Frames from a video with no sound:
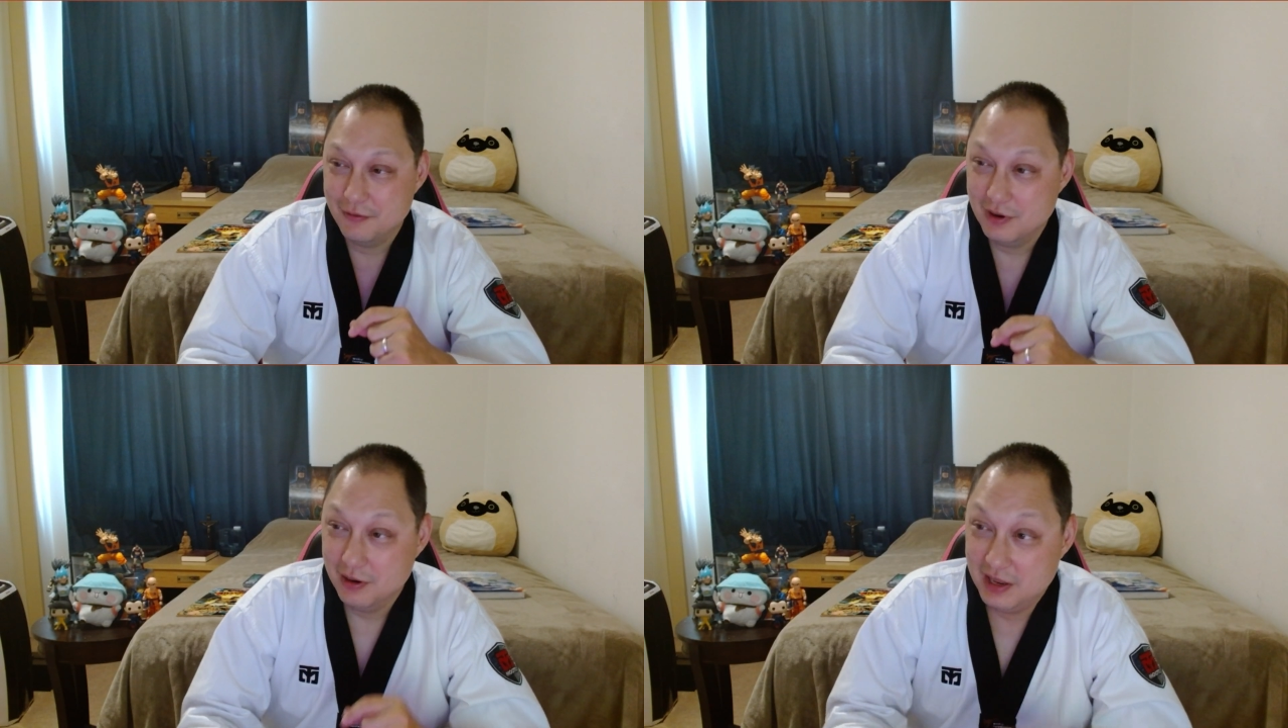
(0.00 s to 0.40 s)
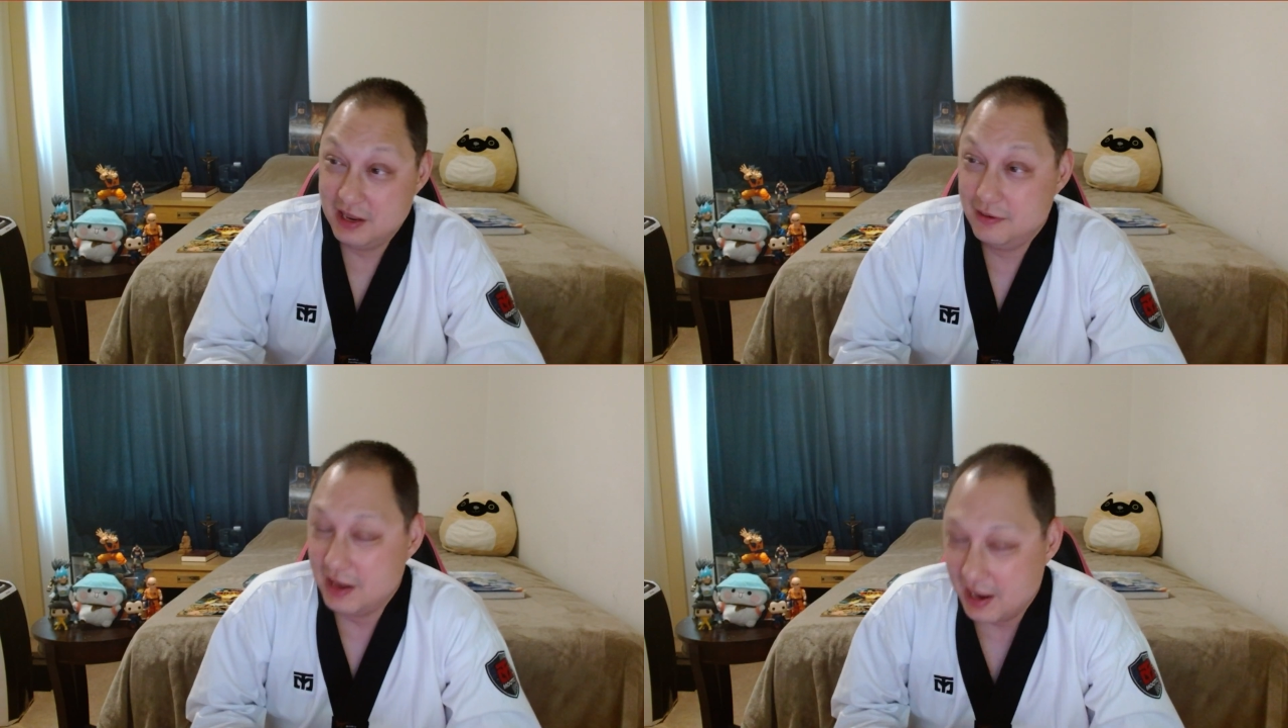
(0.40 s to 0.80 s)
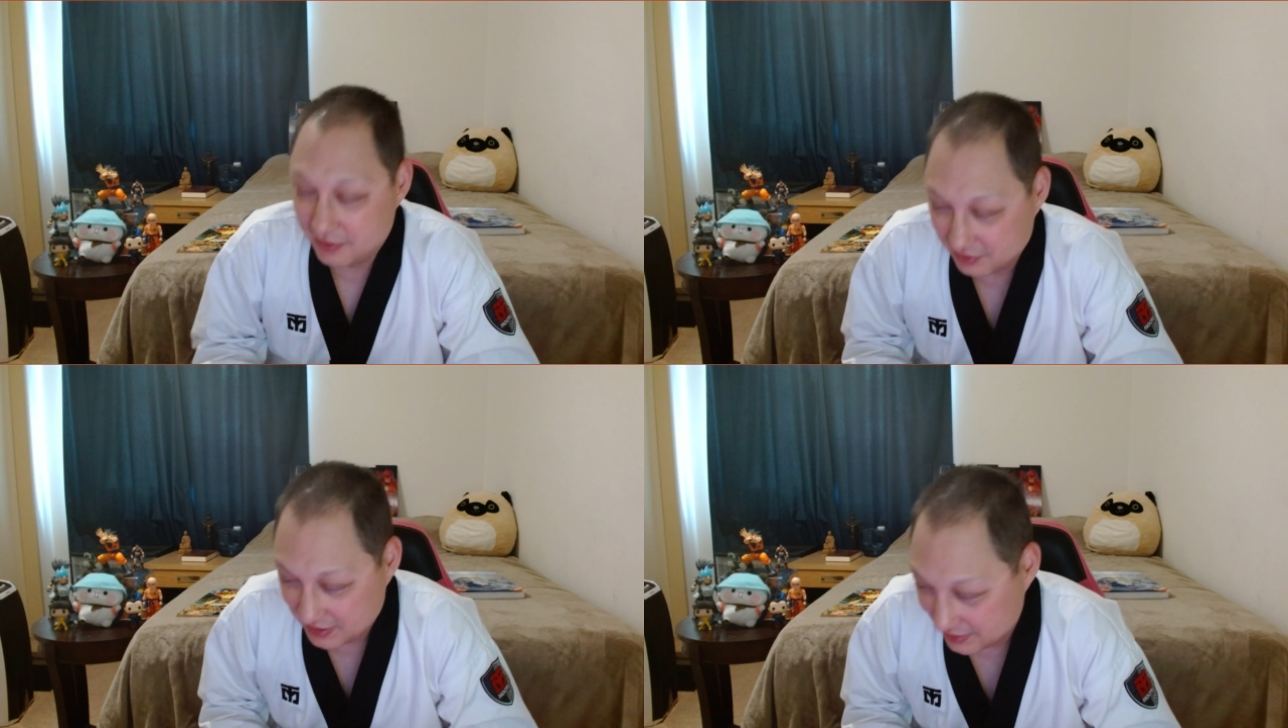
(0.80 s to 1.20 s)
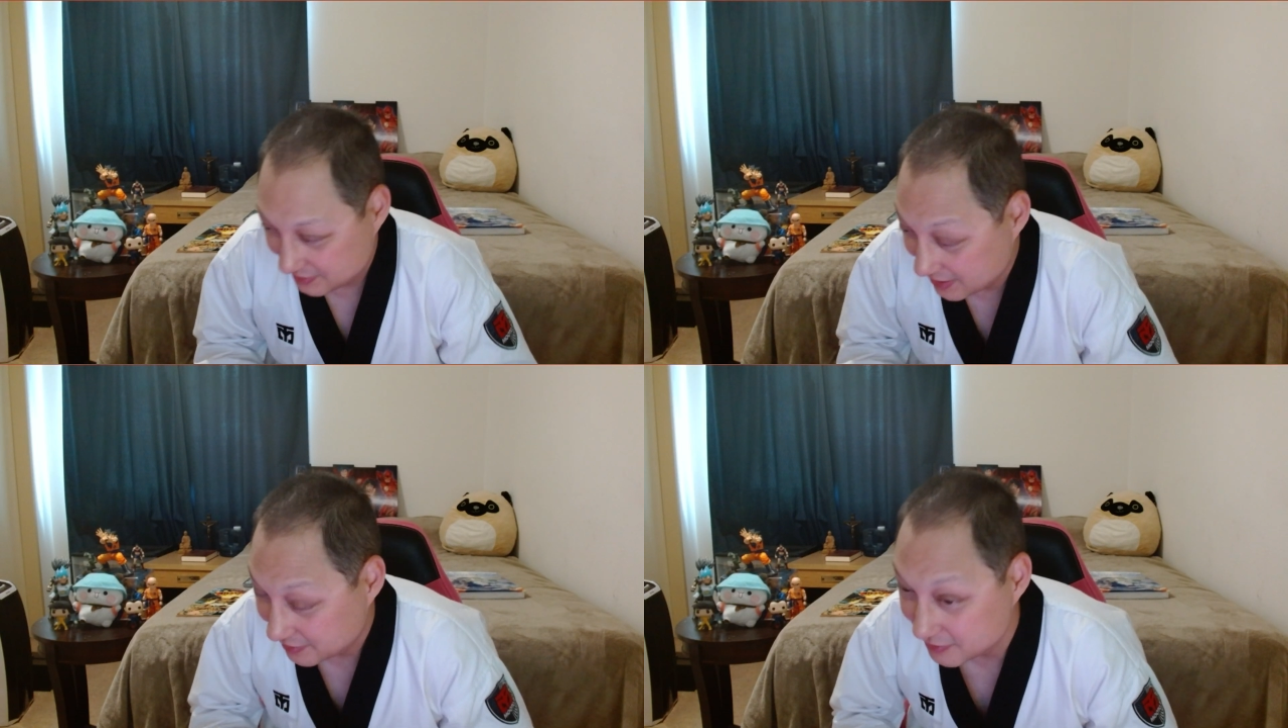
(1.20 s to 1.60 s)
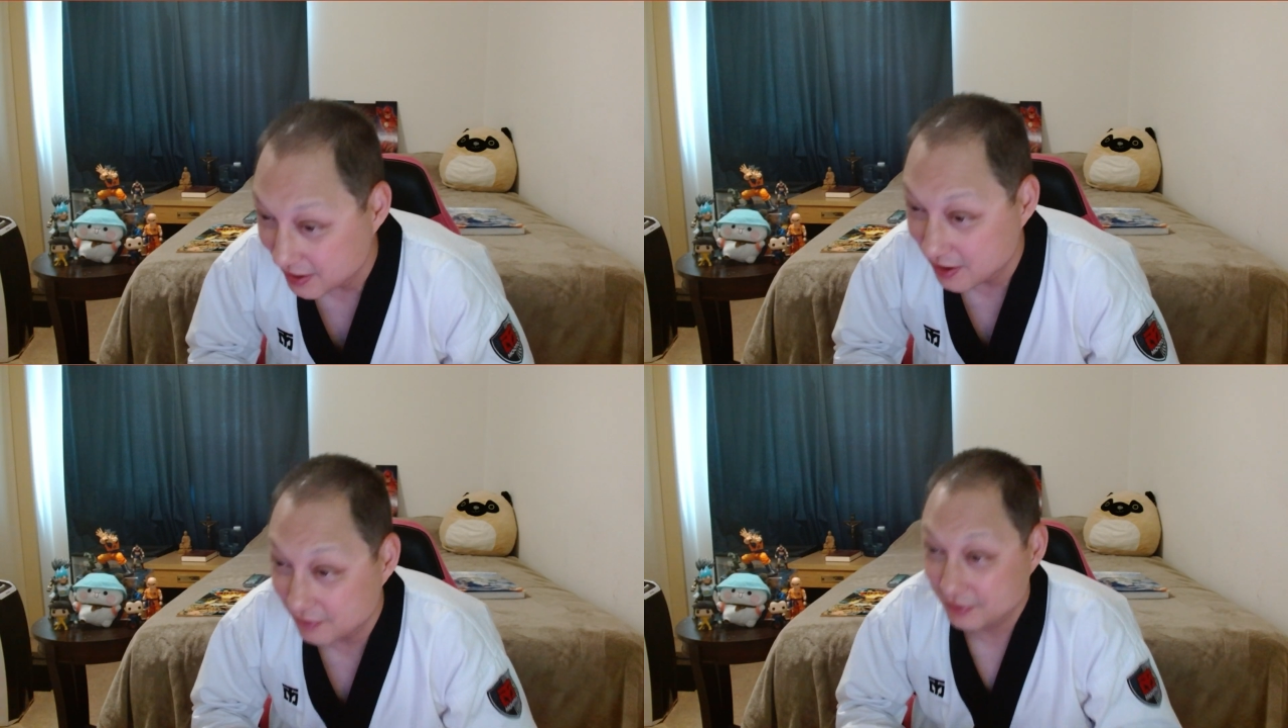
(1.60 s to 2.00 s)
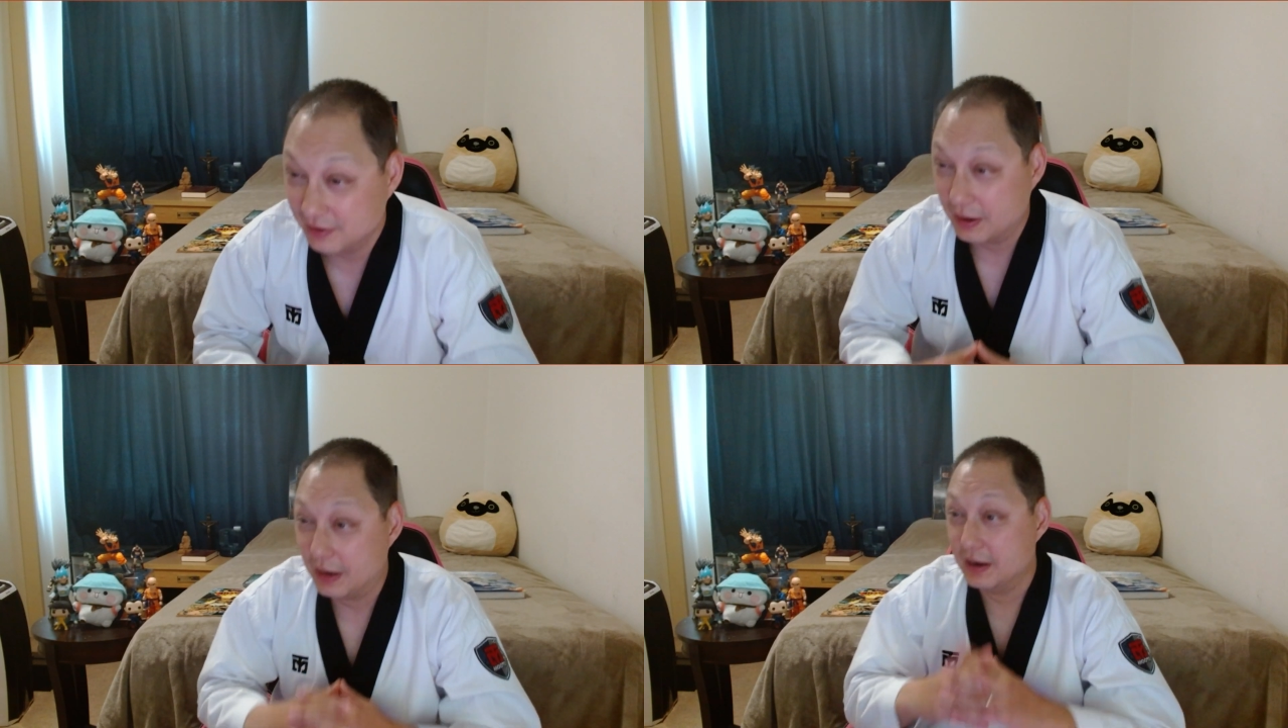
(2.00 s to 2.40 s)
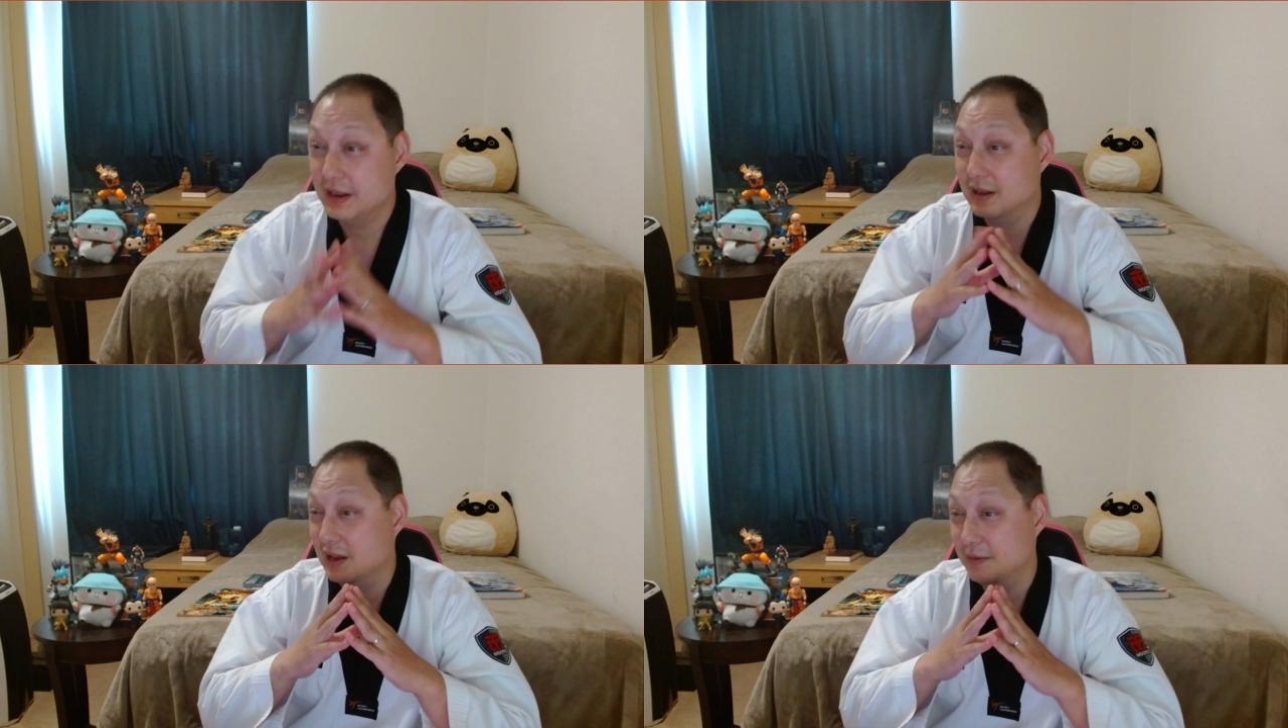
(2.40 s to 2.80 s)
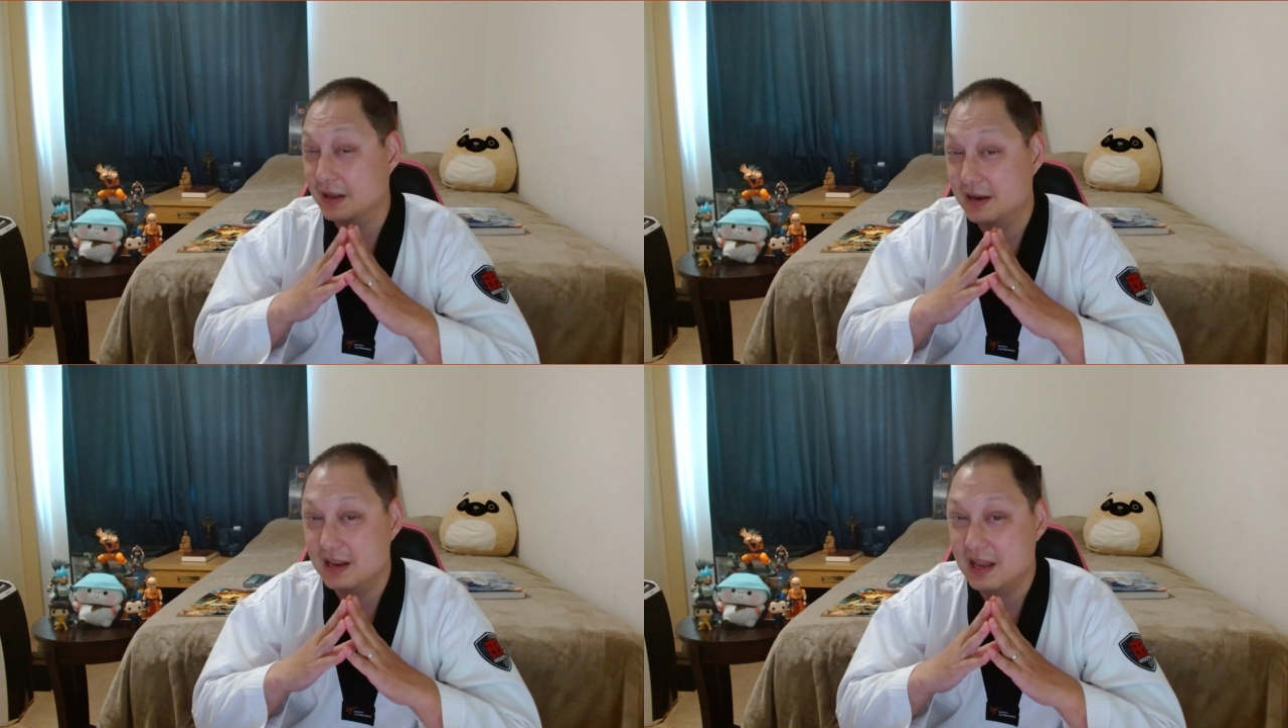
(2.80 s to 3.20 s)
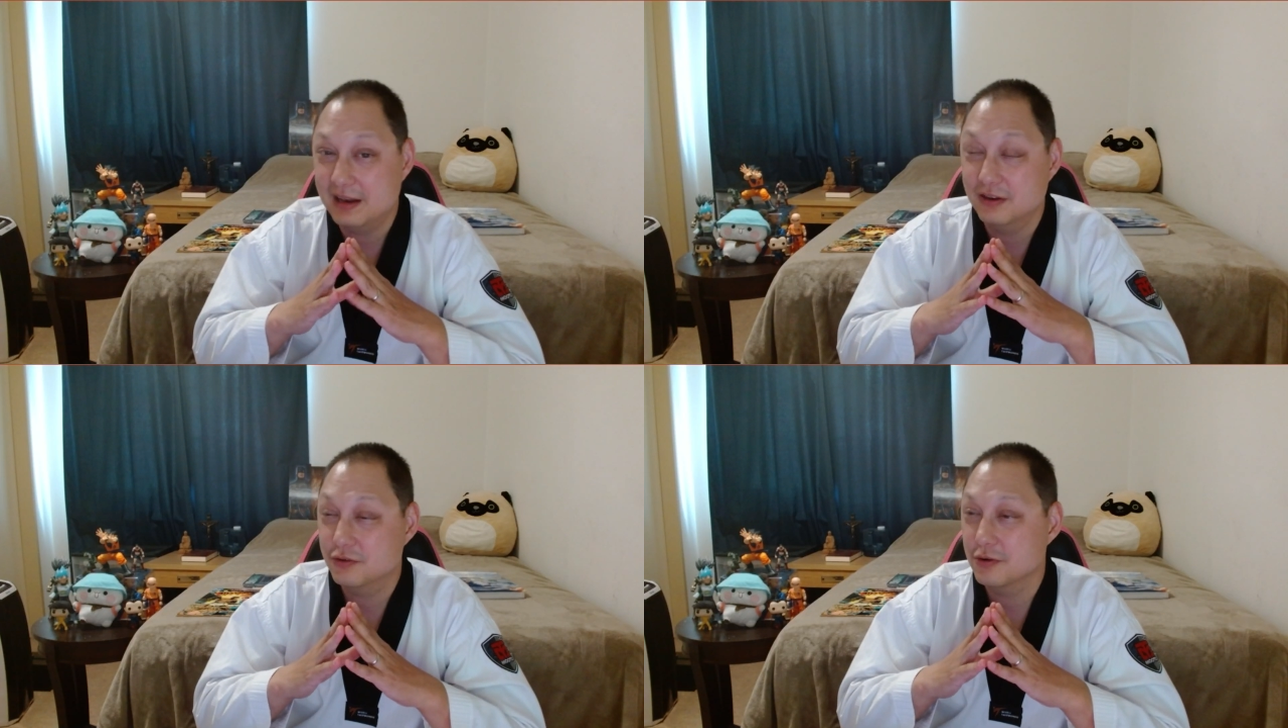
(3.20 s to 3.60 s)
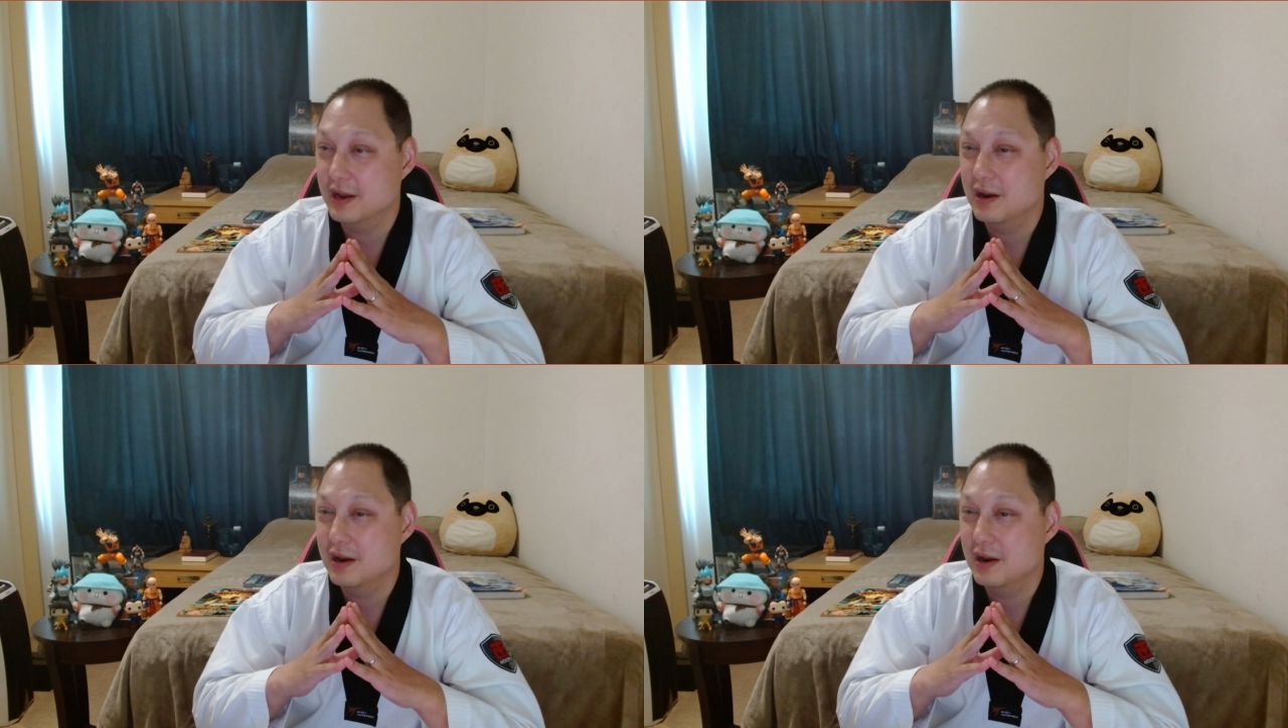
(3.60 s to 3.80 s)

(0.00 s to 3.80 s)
He actually is said to have, and he claimed that he had destroyed